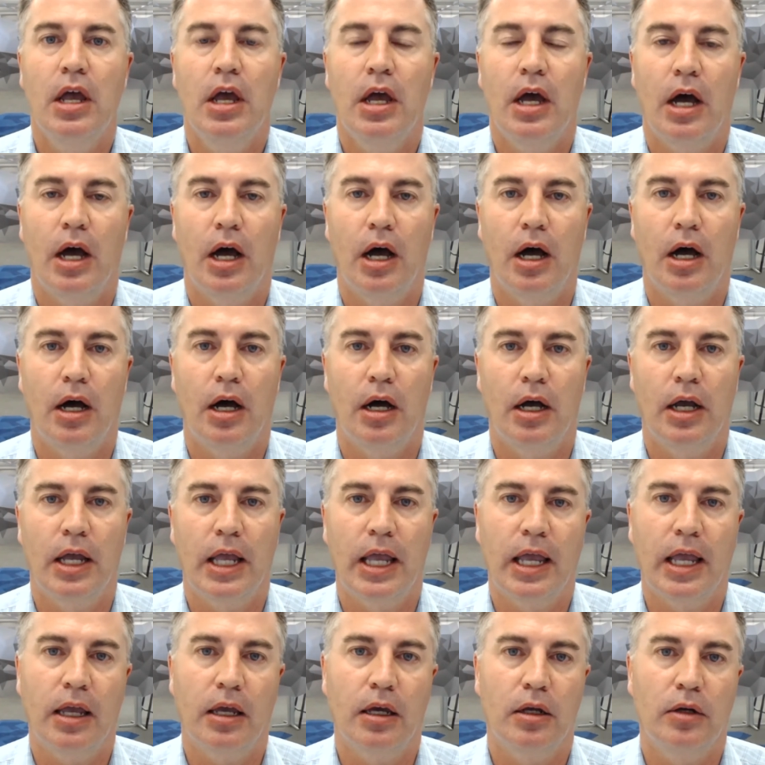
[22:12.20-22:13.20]
Uh,
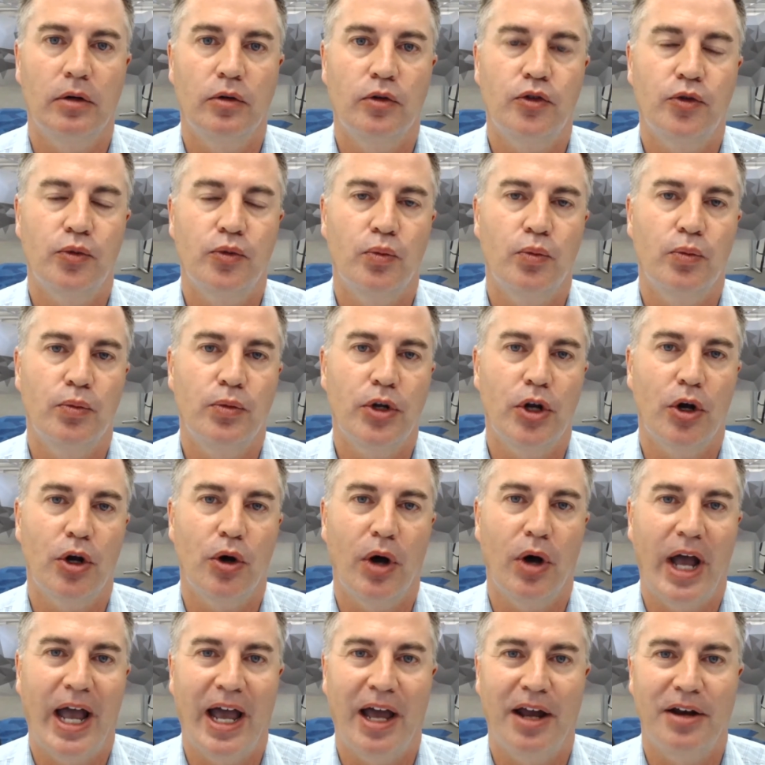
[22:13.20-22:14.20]
and you
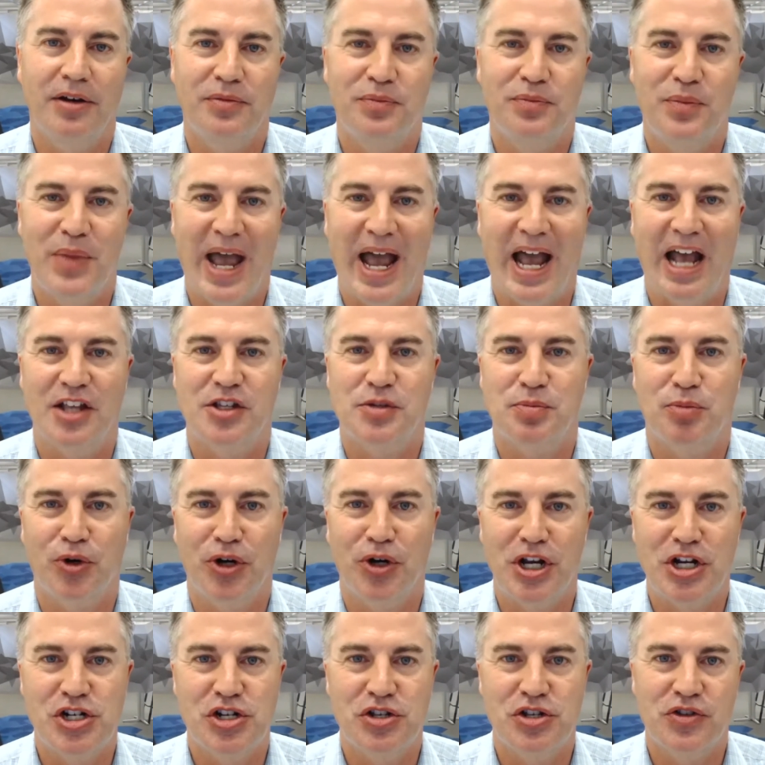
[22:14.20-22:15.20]
know had
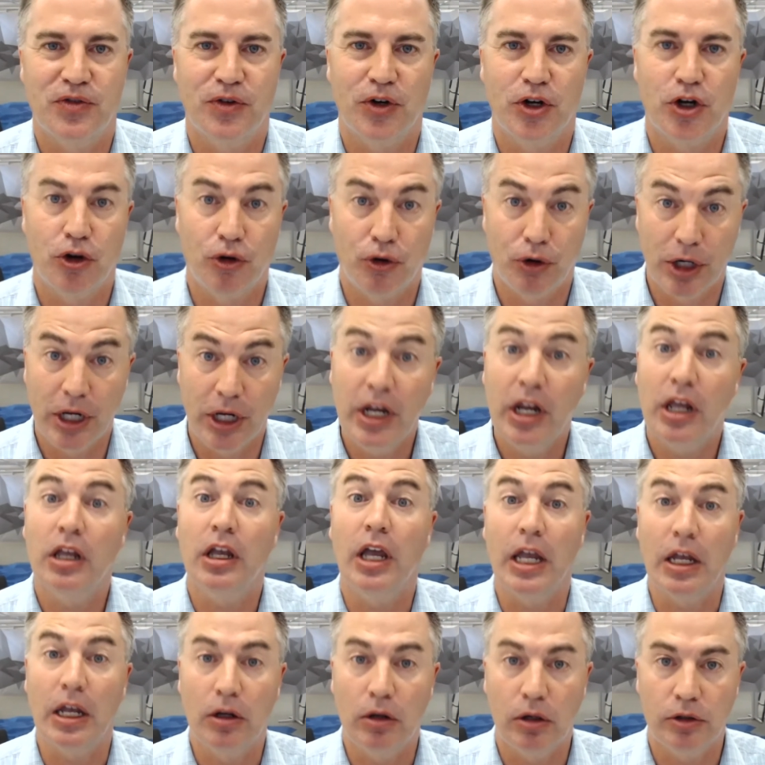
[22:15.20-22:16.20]
aspirations for creating
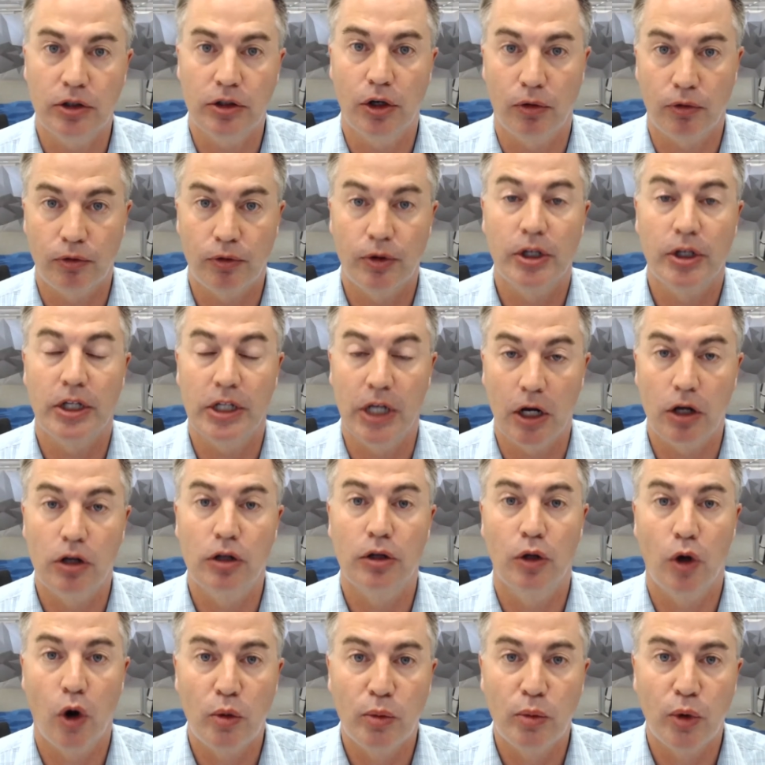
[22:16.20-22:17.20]
a you know really a
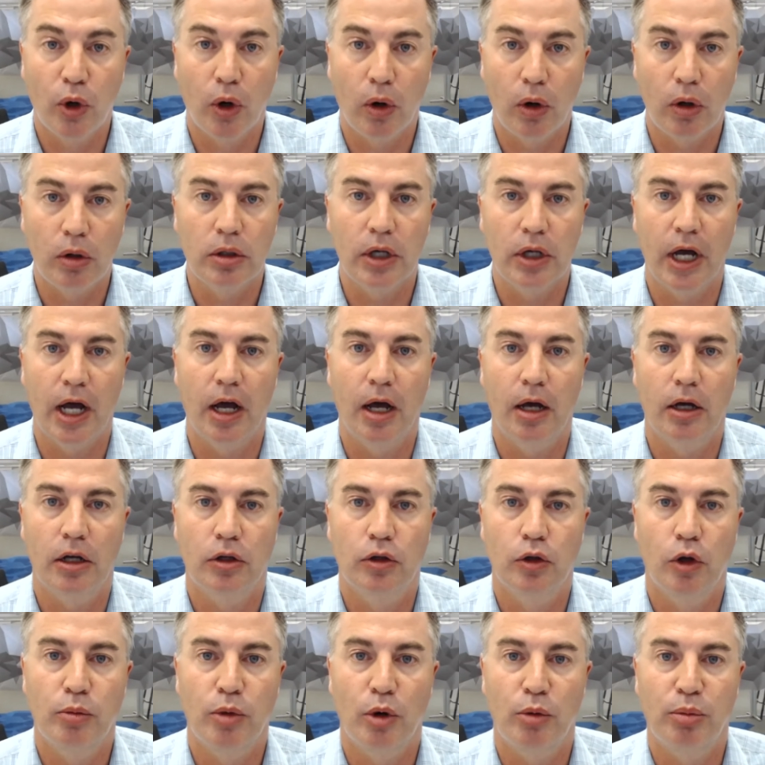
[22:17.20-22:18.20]
global uh,
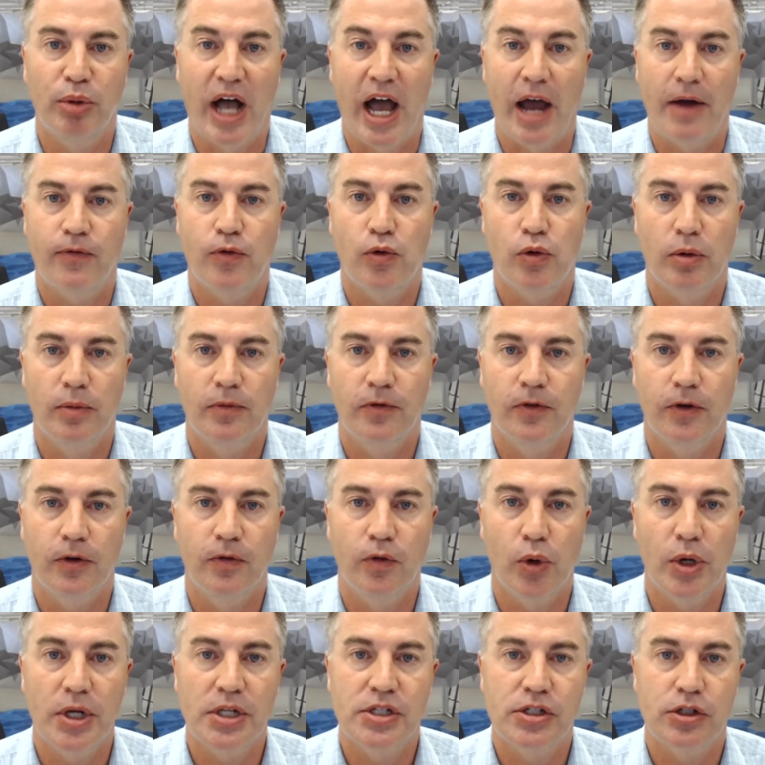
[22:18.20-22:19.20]
global platform for
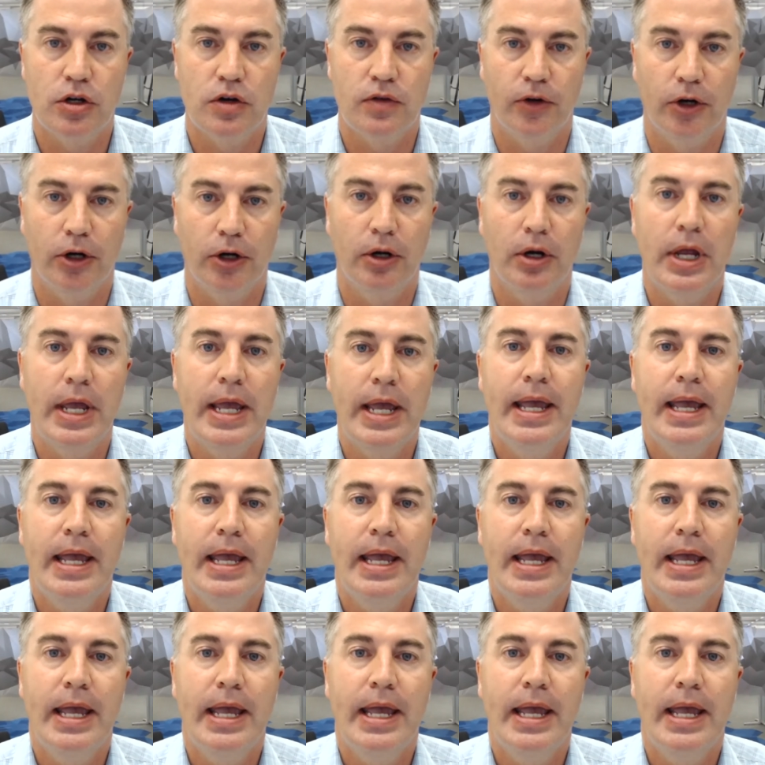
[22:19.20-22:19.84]
voiceover